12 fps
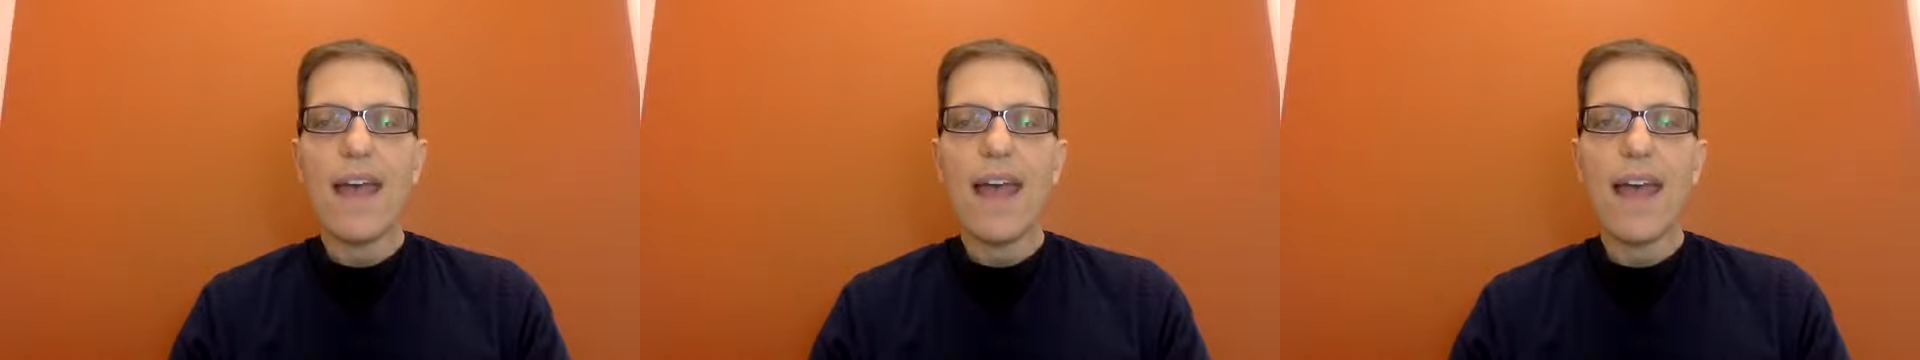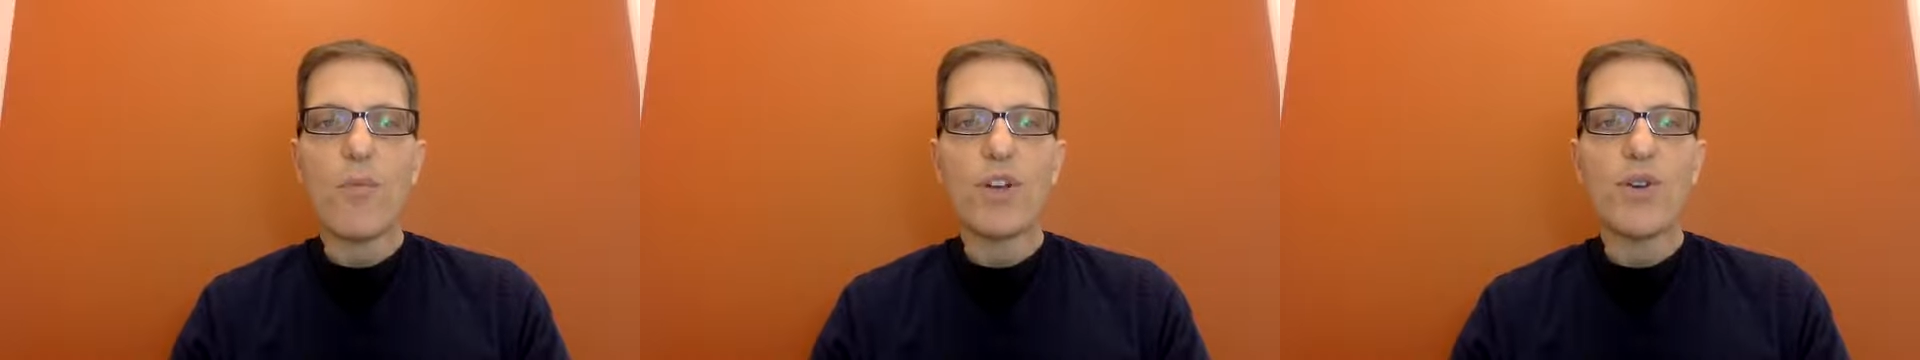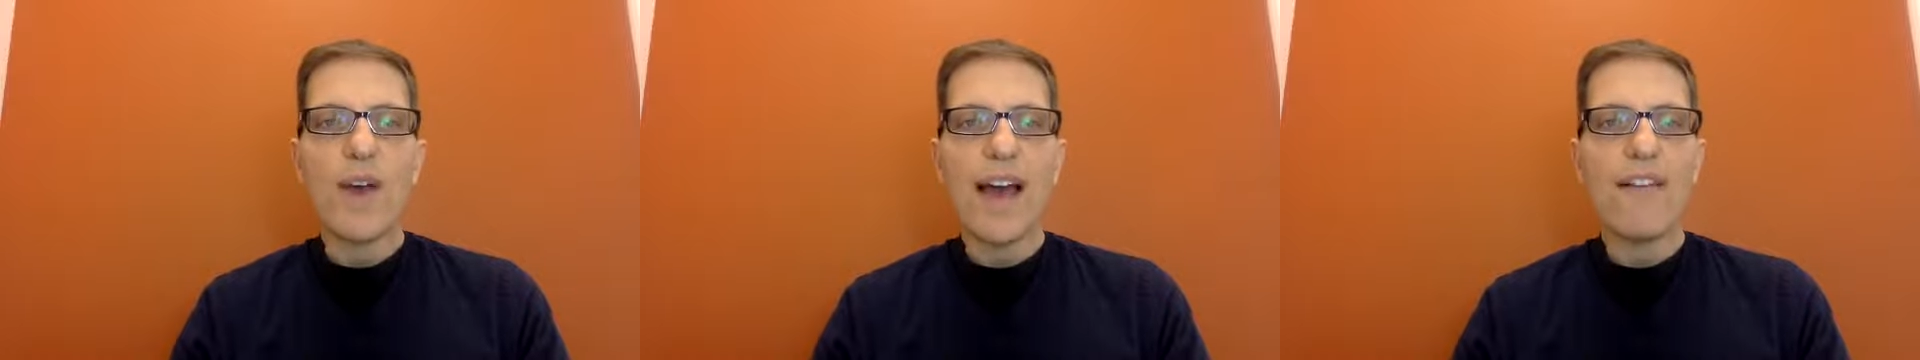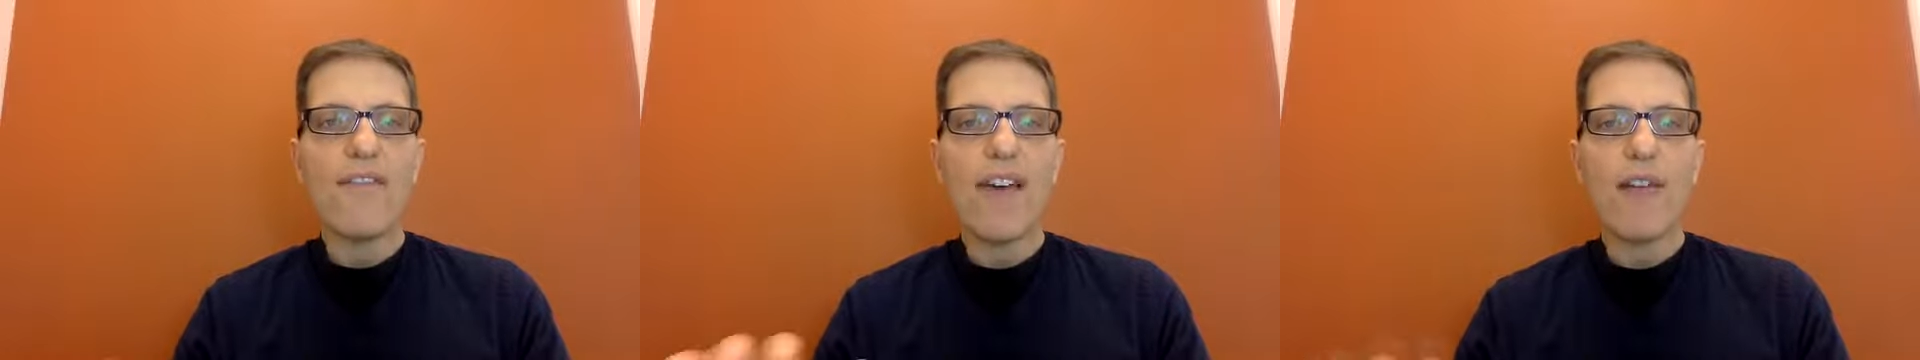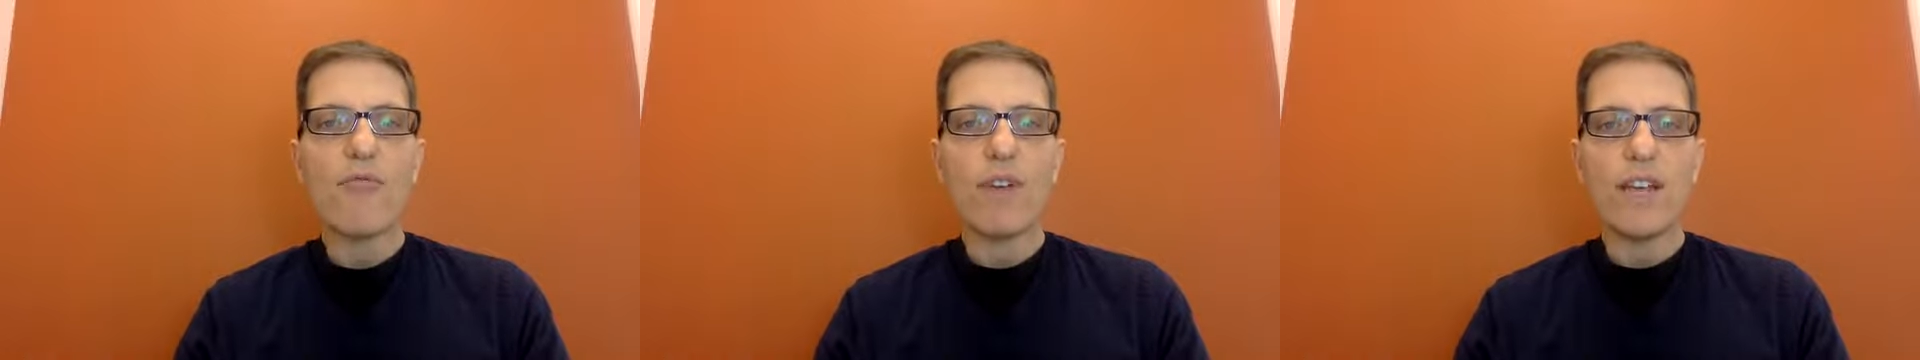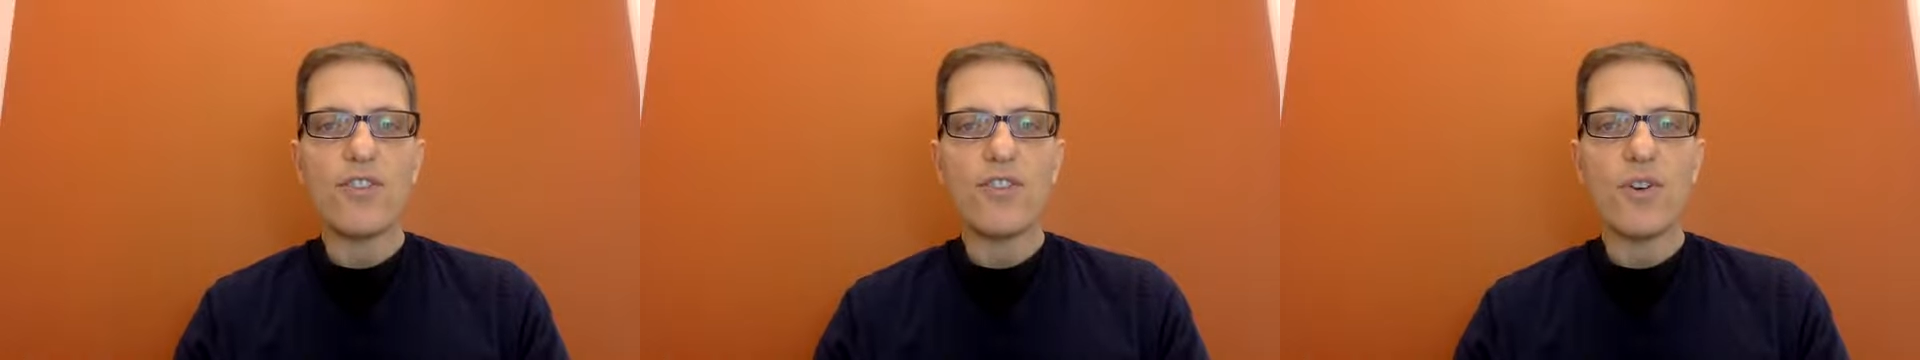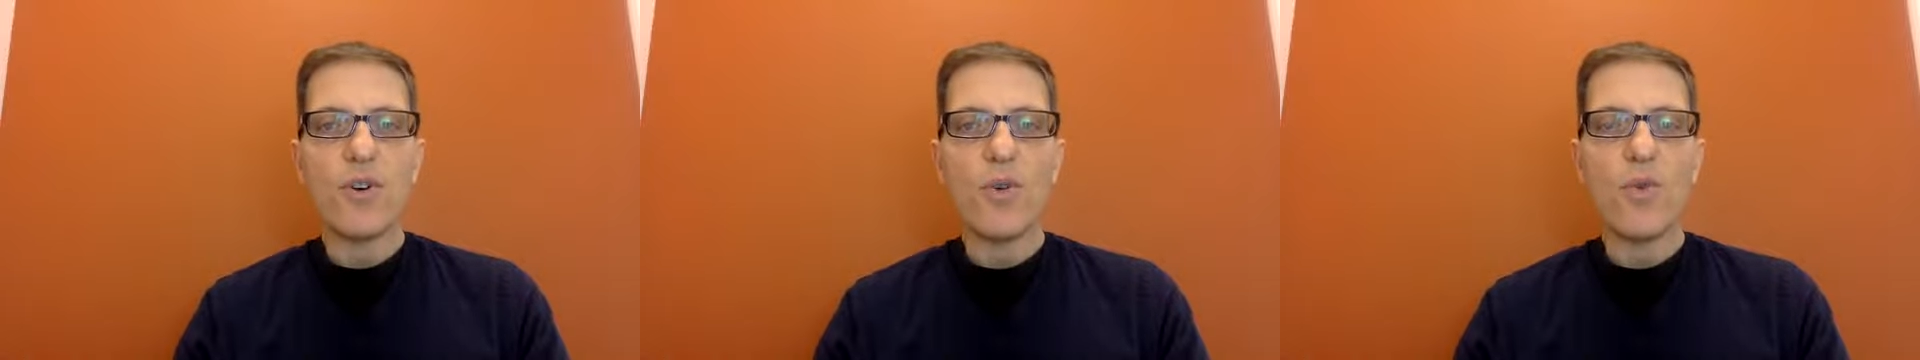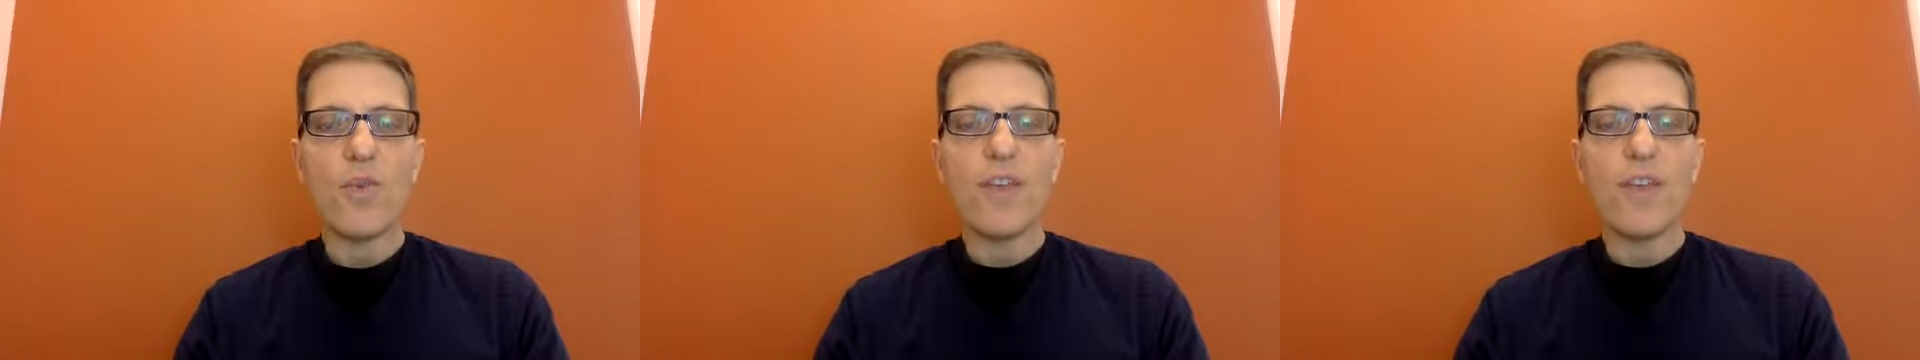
And when you have that ratio